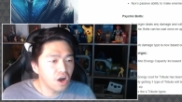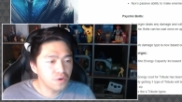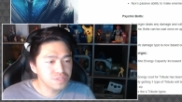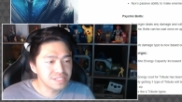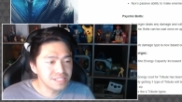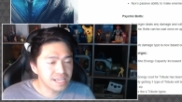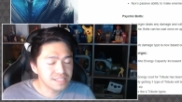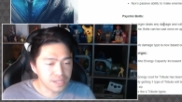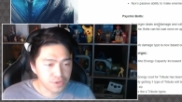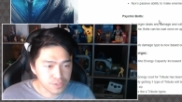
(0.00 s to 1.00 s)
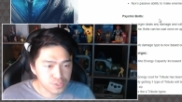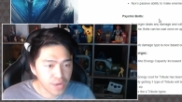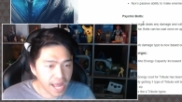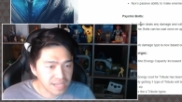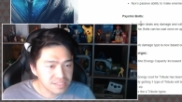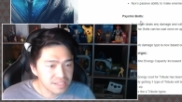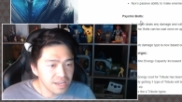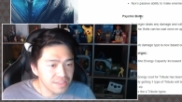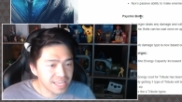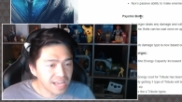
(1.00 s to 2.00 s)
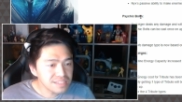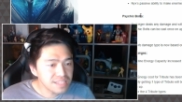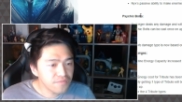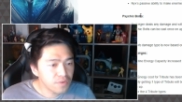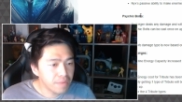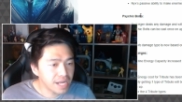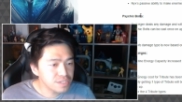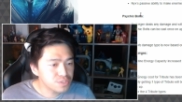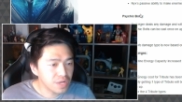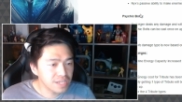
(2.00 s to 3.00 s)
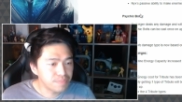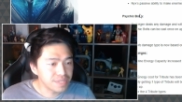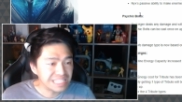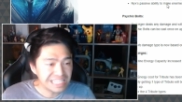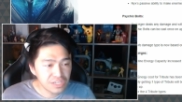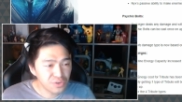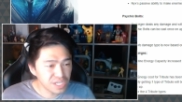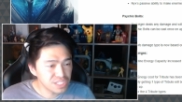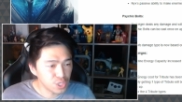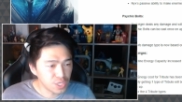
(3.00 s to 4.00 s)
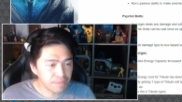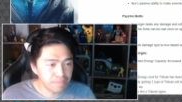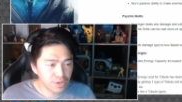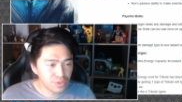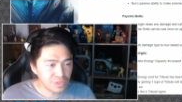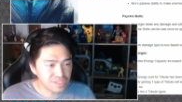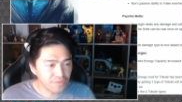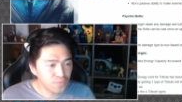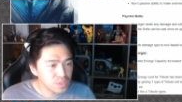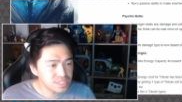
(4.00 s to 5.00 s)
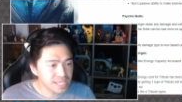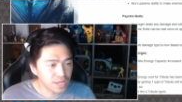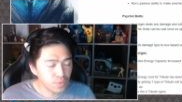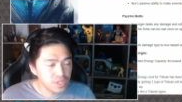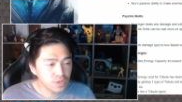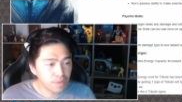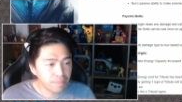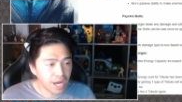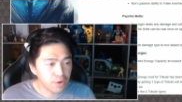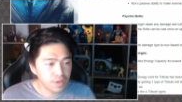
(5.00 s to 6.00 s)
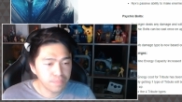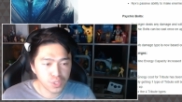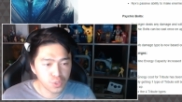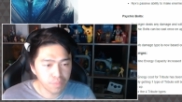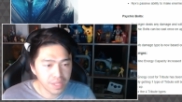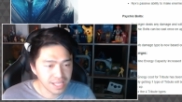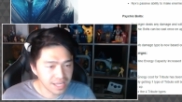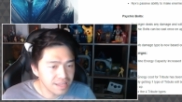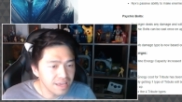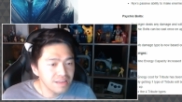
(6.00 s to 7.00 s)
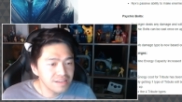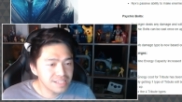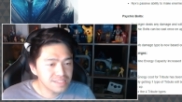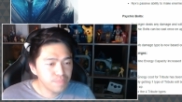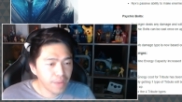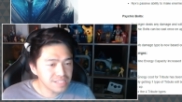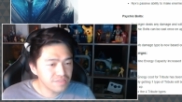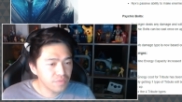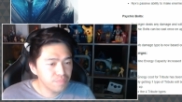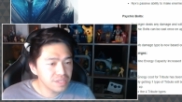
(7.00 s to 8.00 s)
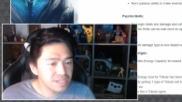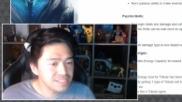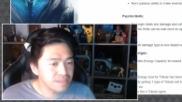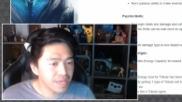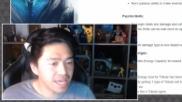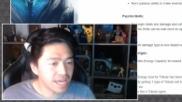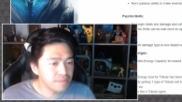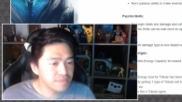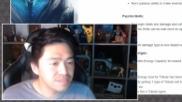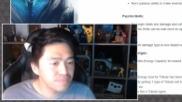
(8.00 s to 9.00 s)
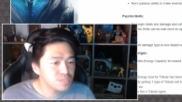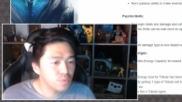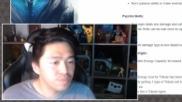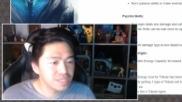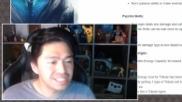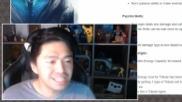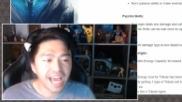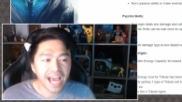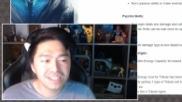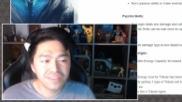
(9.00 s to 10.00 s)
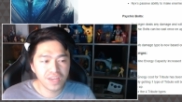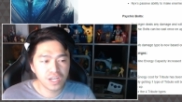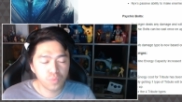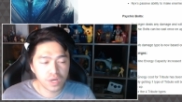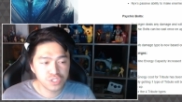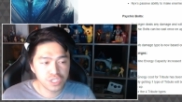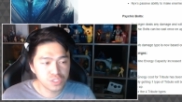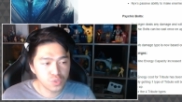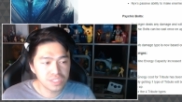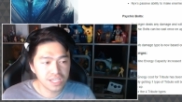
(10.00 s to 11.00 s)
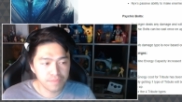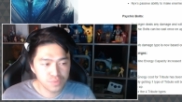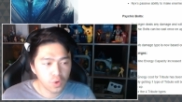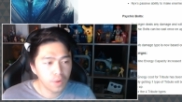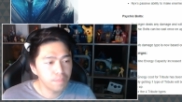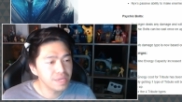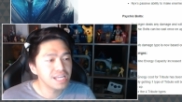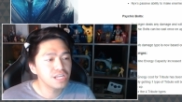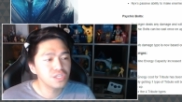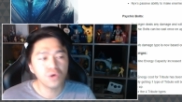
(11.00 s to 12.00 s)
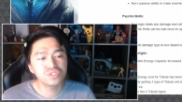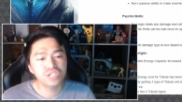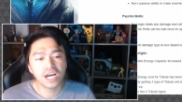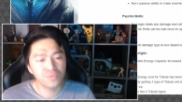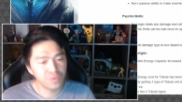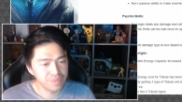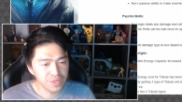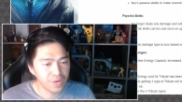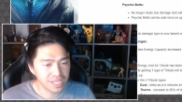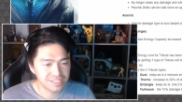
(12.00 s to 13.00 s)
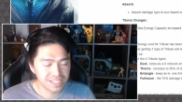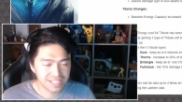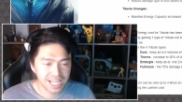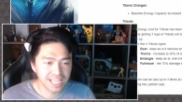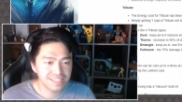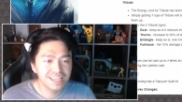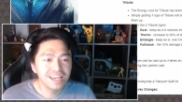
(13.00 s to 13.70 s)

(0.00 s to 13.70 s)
halts Nyx in her tracks. The cast time for Mind Control has been decreased so you can better use the 4 second window to power up your new minion. Nyx's passive ability to make enemies miss will be deactivated while she is using Absorb, meaning no shot will be wasted. Nice.